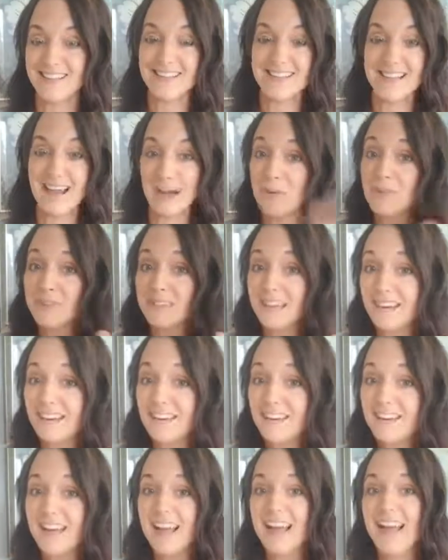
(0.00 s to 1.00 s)
out
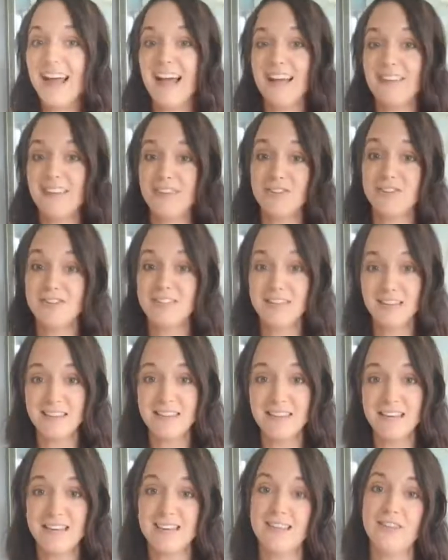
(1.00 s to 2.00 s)
there, and that there's
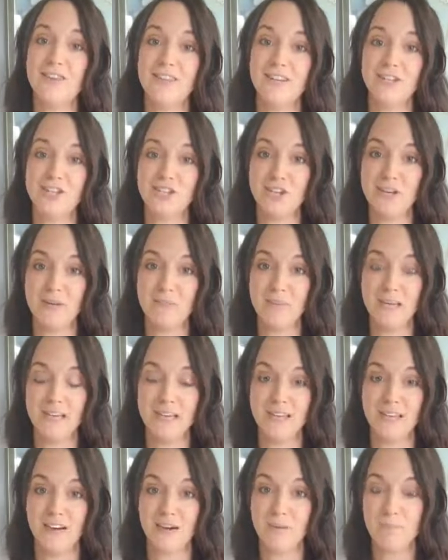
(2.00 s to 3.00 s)
nothing in there that shouldn't be
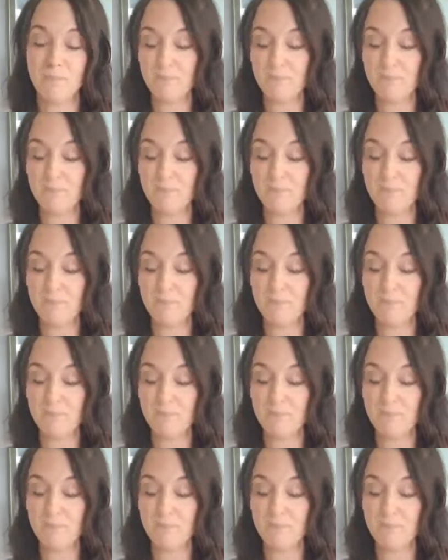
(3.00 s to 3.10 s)
in there.